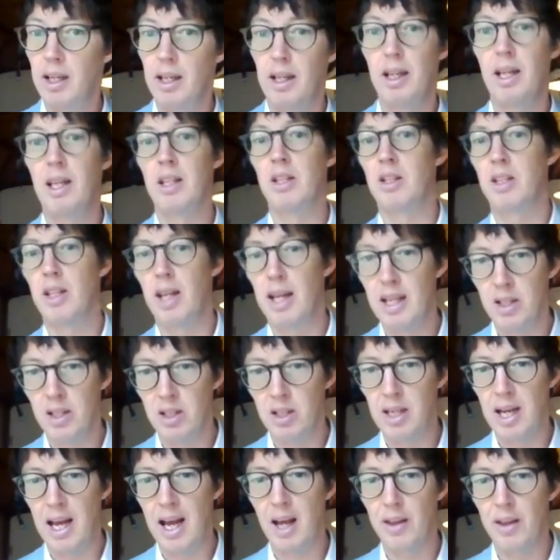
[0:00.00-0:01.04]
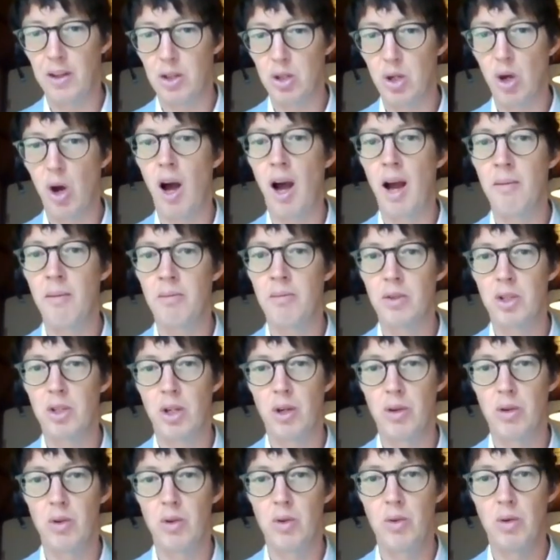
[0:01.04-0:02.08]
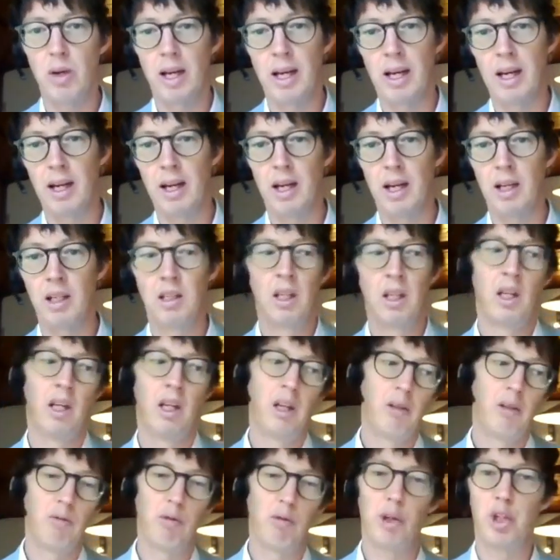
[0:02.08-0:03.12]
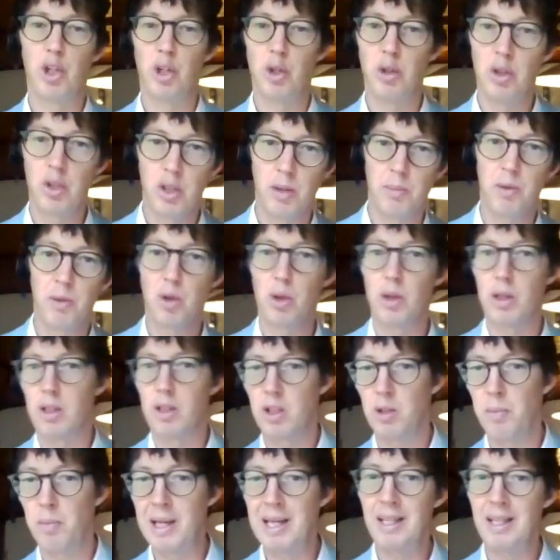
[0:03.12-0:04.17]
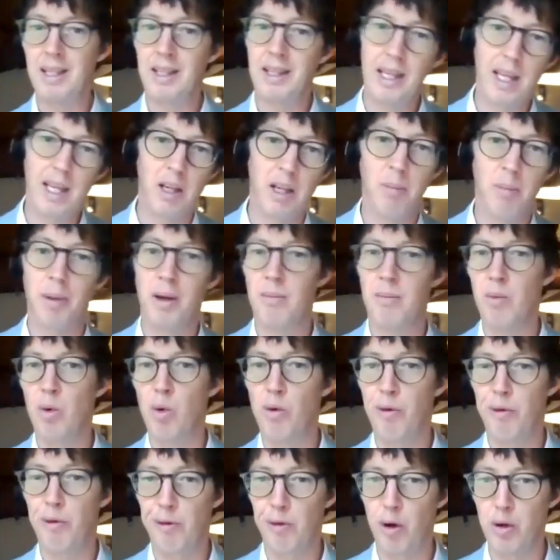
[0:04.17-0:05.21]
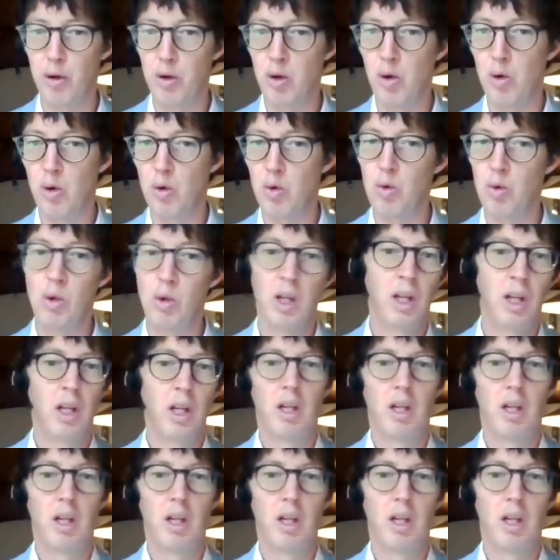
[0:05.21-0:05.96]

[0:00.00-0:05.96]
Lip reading: Is now the time to reduce some sort of spending, get a bit more frugal,